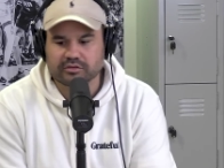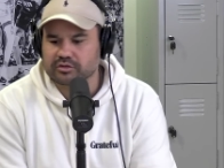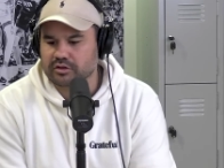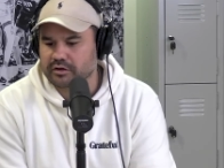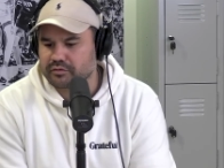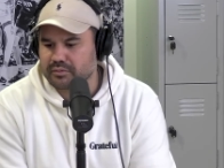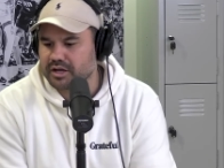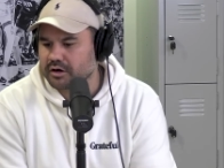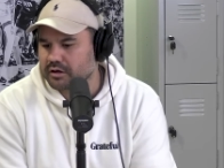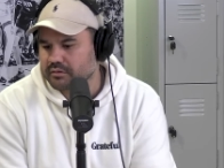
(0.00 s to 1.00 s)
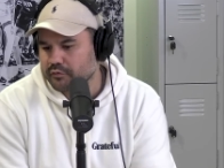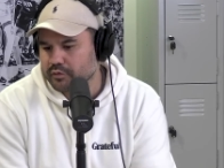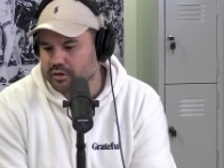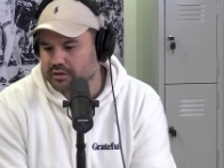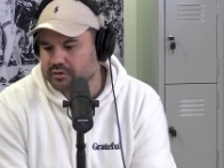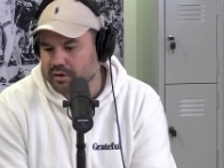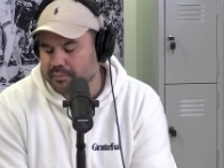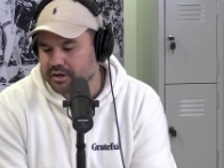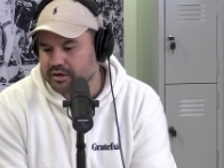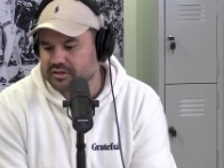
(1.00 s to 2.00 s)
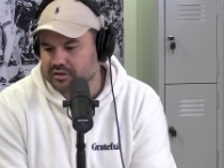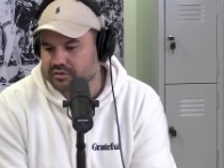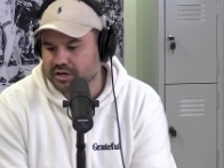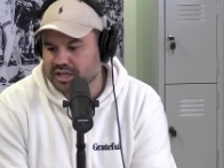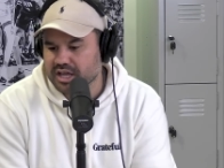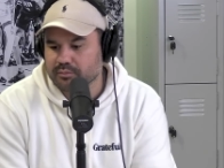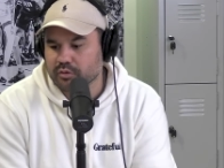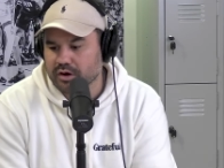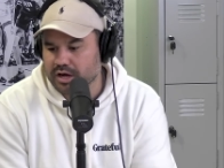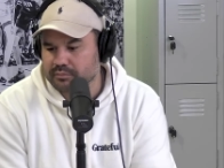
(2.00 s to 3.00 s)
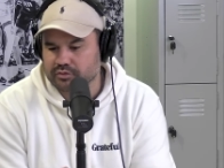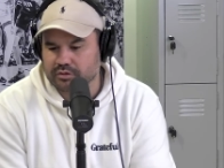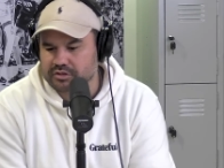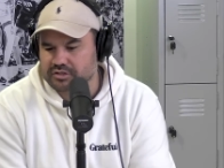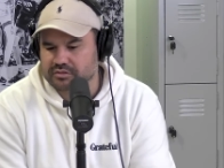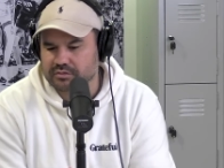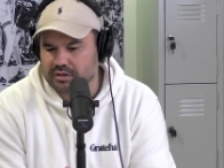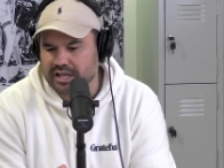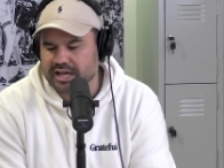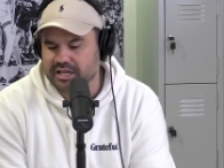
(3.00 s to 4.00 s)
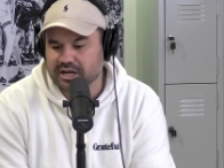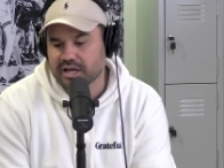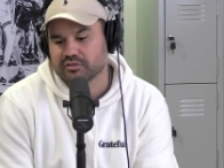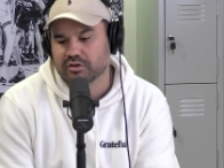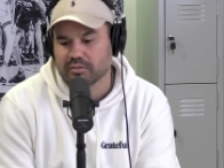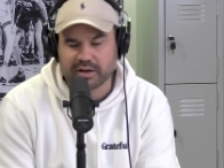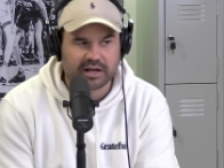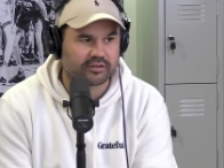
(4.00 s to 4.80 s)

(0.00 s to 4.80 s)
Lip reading: Because, for me, I feel like the Rabbitohs outside of Campbell Graham sort of just lacking an outside back.